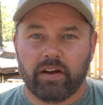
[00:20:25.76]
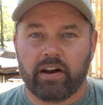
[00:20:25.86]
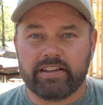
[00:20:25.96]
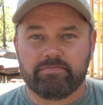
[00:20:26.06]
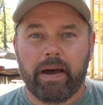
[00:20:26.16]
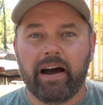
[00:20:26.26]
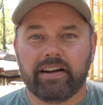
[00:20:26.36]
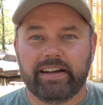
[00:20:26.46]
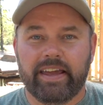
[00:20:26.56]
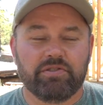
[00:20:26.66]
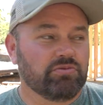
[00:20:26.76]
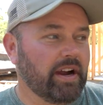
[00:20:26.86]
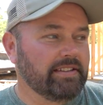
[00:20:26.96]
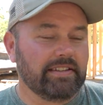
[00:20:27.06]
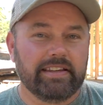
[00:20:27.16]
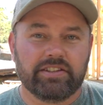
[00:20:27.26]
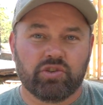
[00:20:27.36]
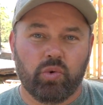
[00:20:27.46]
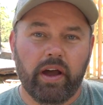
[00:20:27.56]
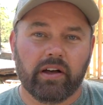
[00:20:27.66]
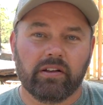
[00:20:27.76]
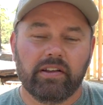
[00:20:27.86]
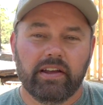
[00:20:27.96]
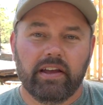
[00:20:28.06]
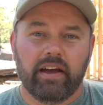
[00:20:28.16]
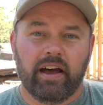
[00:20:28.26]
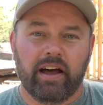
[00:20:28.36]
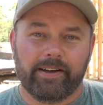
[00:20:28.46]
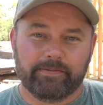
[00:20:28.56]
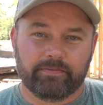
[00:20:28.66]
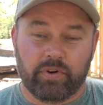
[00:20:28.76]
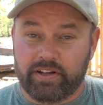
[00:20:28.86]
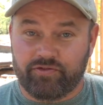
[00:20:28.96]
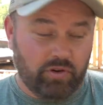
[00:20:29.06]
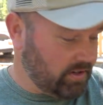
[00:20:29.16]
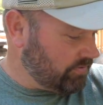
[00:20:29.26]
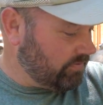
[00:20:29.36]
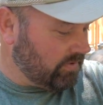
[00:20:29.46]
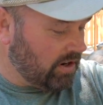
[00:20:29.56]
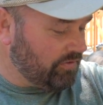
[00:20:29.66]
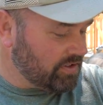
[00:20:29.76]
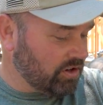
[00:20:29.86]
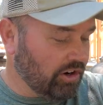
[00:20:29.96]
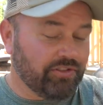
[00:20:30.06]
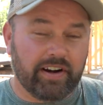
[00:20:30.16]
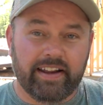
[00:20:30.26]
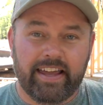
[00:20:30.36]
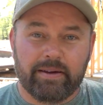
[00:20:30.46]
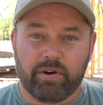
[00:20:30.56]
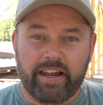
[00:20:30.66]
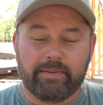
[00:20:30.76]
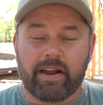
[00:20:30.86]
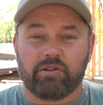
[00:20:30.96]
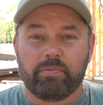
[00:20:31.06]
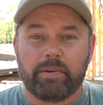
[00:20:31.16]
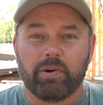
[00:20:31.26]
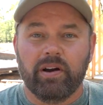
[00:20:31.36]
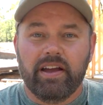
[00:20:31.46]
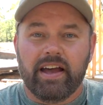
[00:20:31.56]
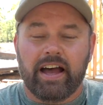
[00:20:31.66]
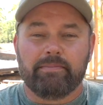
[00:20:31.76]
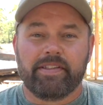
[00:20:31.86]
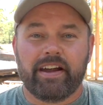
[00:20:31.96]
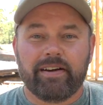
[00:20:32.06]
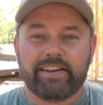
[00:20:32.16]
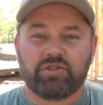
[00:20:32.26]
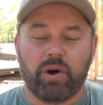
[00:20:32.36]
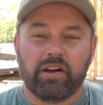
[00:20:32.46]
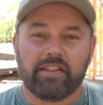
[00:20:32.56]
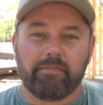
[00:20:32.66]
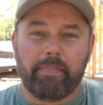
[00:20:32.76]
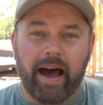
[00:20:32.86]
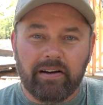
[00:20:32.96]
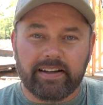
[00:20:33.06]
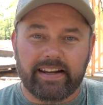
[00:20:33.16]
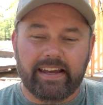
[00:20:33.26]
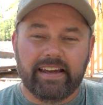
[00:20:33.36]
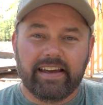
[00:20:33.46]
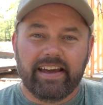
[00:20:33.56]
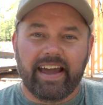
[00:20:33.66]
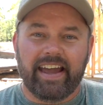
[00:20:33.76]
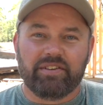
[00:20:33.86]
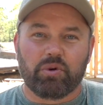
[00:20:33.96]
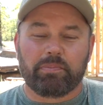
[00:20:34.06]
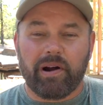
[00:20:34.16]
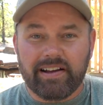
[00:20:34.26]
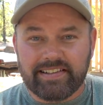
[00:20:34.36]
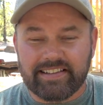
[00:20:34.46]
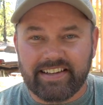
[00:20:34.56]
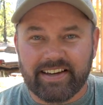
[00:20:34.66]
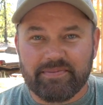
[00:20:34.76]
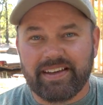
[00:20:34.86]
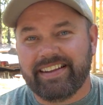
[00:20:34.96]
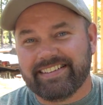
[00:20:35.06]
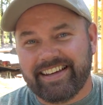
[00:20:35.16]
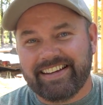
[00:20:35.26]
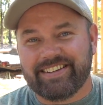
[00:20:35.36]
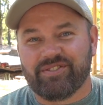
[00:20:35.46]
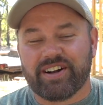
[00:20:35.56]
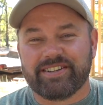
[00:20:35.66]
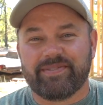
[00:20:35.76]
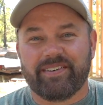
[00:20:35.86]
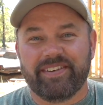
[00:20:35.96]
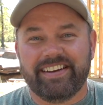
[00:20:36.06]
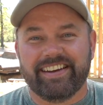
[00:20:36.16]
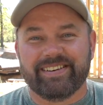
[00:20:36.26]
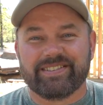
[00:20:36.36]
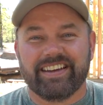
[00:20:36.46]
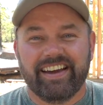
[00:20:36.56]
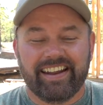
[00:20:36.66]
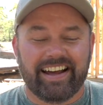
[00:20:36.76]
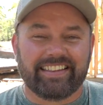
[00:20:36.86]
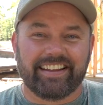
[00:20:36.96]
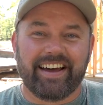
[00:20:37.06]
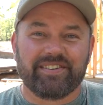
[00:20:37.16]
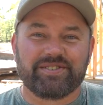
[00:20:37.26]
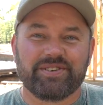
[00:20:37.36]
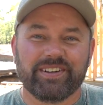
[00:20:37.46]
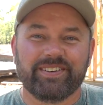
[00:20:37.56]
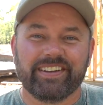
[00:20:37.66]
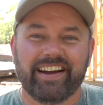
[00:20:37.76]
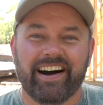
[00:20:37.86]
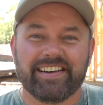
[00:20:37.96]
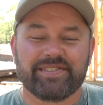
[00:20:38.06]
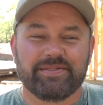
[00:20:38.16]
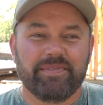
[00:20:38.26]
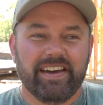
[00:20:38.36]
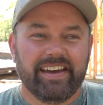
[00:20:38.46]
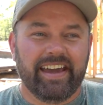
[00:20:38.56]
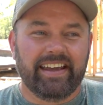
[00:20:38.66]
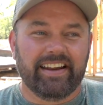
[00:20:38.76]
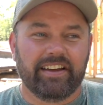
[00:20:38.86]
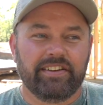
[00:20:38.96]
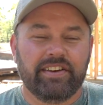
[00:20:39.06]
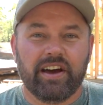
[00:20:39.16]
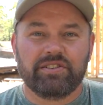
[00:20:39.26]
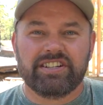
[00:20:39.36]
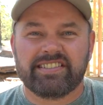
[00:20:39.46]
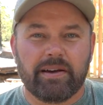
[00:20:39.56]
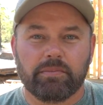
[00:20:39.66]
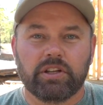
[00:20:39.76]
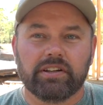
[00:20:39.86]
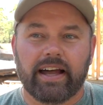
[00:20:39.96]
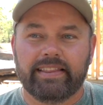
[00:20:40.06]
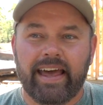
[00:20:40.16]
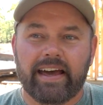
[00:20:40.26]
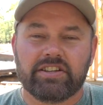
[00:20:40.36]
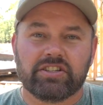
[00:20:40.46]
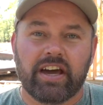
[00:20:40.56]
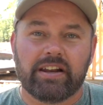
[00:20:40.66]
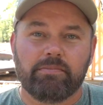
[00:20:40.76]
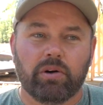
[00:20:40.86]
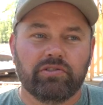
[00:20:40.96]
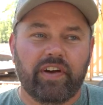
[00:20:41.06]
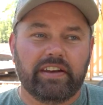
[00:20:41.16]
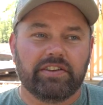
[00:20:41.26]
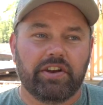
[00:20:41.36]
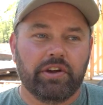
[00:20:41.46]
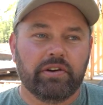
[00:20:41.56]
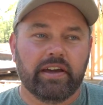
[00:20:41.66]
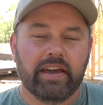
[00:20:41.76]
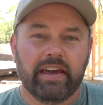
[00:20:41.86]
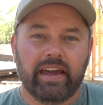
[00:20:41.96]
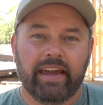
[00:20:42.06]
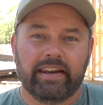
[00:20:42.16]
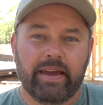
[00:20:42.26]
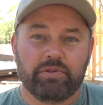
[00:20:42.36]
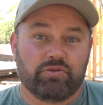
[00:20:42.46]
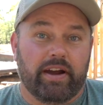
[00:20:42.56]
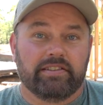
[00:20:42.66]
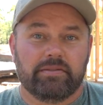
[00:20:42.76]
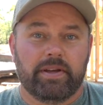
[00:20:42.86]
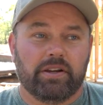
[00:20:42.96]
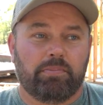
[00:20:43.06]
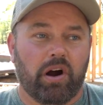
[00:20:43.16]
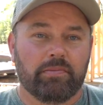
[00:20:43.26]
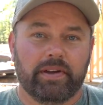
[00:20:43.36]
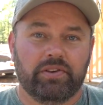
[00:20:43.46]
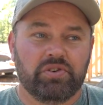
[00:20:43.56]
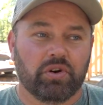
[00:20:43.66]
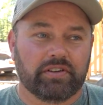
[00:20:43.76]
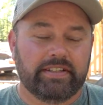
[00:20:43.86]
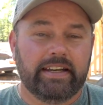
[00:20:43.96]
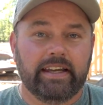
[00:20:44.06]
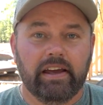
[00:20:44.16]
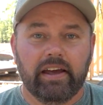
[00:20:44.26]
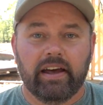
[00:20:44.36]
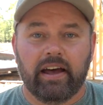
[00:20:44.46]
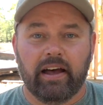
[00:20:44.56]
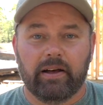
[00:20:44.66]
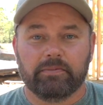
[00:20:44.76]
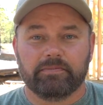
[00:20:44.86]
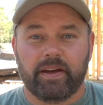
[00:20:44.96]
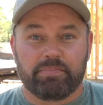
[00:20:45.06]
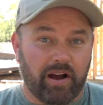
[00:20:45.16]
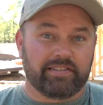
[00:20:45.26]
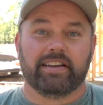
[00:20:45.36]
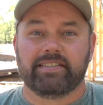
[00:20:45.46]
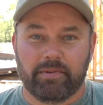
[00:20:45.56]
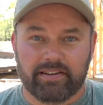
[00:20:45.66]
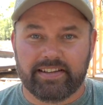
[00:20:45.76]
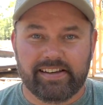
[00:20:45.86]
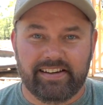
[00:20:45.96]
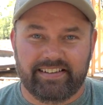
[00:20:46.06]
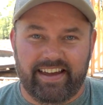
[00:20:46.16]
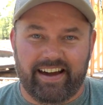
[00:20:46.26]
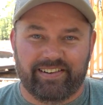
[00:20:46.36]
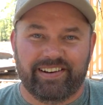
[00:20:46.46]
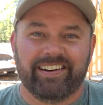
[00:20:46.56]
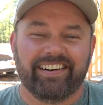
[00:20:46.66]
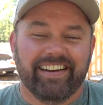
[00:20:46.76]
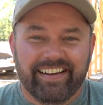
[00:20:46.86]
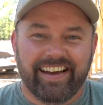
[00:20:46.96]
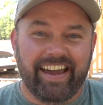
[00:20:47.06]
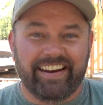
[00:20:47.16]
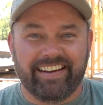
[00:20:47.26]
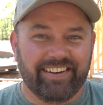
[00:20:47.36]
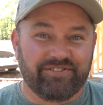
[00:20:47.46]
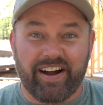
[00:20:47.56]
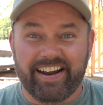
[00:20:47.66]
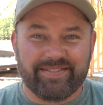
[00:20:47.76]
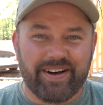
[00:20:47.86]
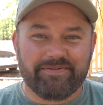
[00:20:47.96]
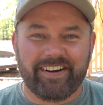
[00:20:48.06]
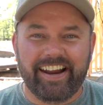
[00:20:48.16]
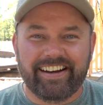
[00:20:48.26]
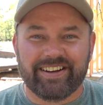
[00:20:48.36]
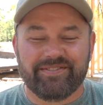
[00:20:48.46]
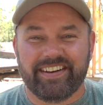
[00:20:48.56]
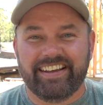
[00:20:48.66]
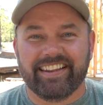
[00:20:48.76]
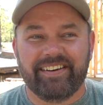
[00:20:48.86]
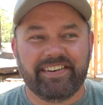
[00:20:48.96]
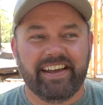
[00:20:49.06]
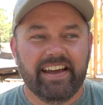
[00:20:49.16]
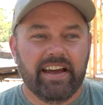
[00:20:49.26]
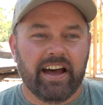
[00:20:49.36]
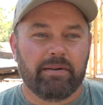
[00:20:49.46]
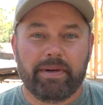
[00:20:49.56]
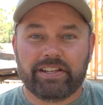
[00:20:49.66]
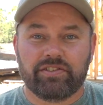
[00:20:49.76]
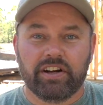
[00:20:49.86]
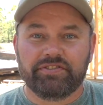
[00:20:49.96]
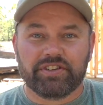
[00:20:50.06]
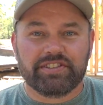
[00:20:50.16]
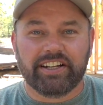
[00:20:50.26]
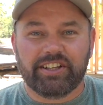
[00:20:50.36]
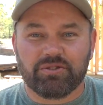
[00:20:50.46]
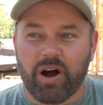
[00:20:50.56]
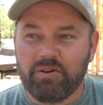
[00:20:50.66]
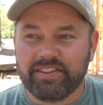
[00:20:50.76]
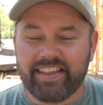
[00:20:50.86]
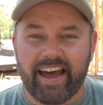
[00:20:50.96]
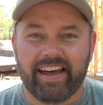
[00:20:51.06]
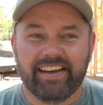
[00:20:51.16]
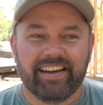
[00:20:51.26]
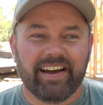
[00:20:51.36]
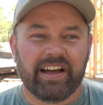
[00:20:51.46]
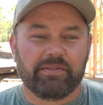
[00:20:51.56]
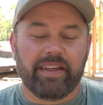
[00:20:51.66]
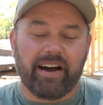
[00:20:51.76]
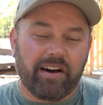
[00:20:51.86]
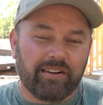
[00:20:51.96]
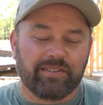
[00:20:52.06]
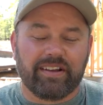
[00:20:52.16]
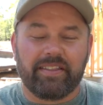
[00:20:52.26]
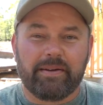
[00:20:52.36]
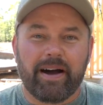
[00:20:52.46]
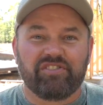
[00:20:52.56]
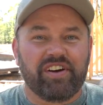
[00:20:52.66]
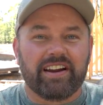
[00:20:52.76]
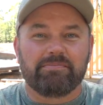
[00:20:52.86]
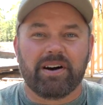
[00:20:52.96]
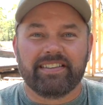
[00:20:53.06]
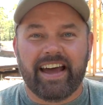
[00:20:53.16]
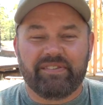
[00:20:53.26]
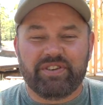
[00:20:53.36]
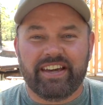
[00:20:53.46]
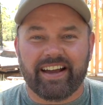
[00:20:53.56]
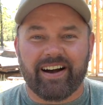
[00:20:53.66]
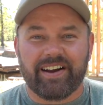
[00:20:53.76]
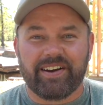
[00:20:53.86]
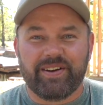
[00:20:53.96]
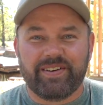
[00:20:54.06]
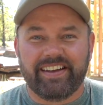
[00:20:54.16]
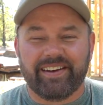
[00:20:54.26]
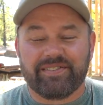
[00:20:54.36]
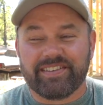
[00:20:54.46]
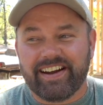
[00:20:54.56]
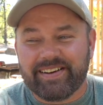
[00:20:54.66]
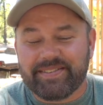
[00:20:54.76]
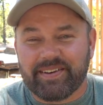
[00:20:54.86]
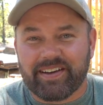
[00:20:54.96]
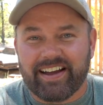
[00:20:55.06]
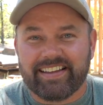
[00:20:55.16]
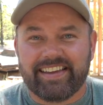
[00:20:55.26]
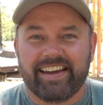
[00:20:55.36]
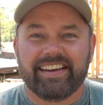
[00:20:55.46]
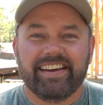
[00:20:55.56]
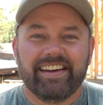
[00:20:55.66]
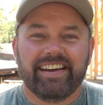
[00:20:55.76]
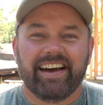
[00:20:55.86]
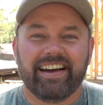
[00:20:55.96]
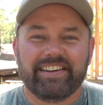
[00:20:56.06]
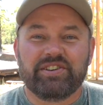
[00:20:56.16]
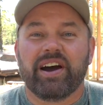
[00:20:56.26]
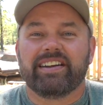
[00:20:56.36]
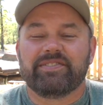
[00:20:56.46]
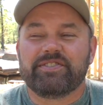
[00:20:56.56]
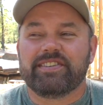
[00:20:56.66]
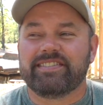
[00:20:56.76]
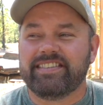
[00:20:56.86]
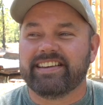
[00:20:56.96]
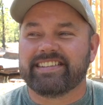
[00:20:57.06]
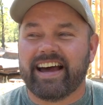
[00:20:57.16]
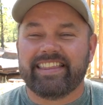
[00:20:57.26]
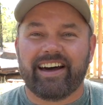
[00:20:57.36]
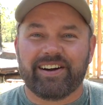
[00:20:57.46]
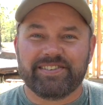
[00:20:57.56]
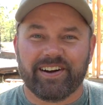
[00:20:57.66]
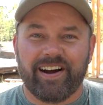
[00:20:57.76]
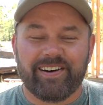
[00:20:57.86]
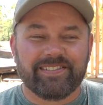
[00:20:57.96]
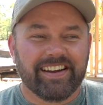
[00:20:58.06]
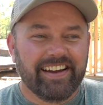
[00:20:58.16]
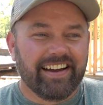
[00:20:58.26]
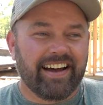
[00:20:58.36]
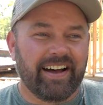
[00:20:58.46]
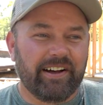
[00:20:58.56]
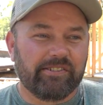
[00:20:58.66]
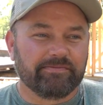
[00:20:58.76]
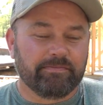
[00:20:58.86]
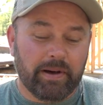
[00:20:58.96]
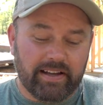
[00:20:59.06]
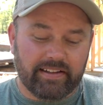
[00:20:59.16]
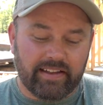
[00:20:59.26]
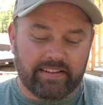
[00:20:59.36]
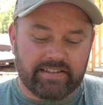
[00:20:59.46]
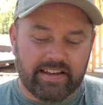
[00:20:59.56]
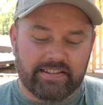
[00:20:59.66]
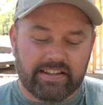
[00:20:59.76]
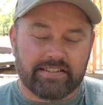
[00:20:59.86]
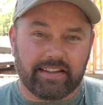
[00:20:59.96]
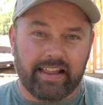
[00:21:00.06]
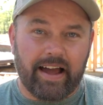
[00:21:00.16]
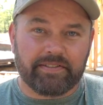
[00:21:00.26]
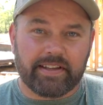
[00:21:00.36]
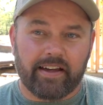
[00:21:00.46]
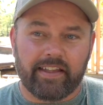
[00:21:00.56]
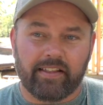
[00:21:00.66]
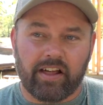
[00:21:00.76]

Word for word: on his balcony he was raising these quail um, or his for his off his girlfriend him or him I don't remember um, but they raised quail on the balcony and were processing them in his kitchen watching my videos. And I thought that was really, really awesome. And uh, you know, just something little like that just got him motivated to do it. And uh, he was raising them in an apartment in New York City um, and processing them on his kitchen counter and uh, frying them up and eating them. And he loved it. Um, that's there's nothing wrong with that. Um, now I don't. They might frown upon that if you get caught doing it over there. So kind of take. Uh, you kind of decide that on your own, um, but it's, it's just a lifestyle that a